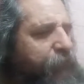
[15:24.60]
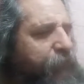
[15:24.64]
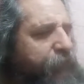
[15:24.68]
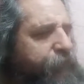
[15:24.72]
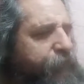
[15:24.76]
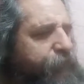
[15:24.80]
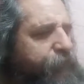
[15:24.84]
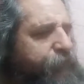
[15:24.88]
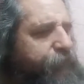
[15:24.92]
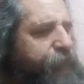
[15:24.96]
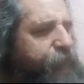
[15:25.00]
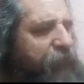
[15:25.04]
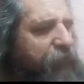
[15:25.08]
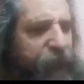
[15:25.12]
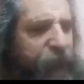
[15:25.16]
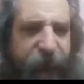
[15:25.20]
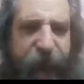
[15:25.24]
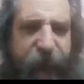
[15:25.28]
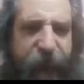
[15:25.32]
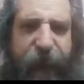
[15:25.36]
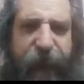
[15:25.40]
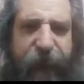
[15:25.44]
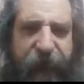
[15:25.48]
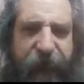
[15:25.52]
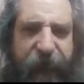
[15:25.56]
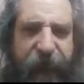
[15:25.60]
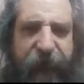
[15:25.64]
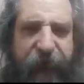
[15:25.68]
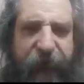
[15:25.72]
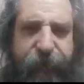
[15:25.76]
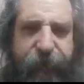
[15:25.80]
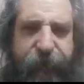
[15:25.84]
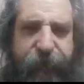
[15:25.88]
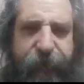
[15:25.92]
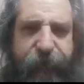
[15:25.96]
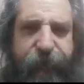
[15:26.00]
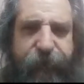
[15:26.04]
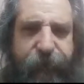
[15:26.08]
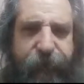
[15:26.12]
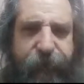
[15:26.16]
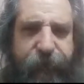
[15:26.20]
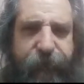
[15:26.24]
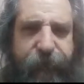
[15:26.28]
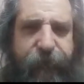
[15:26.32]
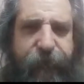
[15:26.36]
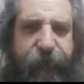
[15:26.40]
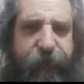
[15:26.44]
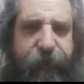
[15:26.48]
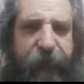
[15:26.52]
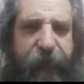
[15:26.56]
But it was a good sleep,
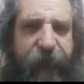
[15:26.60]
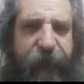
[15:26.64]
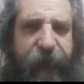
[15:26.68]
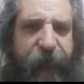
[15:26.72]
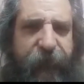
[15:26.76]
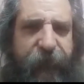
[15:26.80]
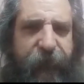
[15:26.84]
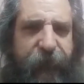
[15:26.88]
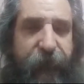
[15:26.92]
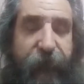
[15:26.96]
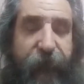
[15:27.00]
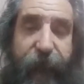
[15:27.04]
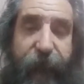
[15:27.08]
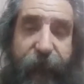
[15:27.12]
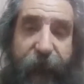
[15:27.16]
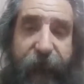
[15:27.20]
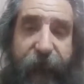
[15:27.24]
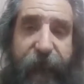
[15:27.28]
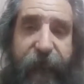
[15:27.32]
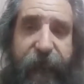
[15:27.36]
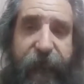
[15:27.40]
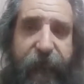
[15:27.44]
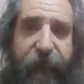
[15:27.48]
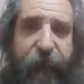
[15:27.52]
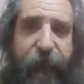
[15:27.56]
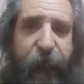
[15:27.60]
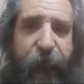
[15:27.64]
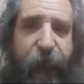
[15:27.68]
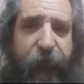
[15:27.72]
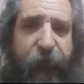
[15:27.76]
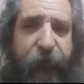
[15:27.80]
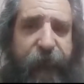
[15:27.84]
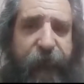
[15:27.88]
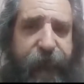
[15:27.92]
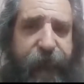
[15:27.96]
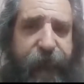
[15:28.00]
and I feel refreshed this morning.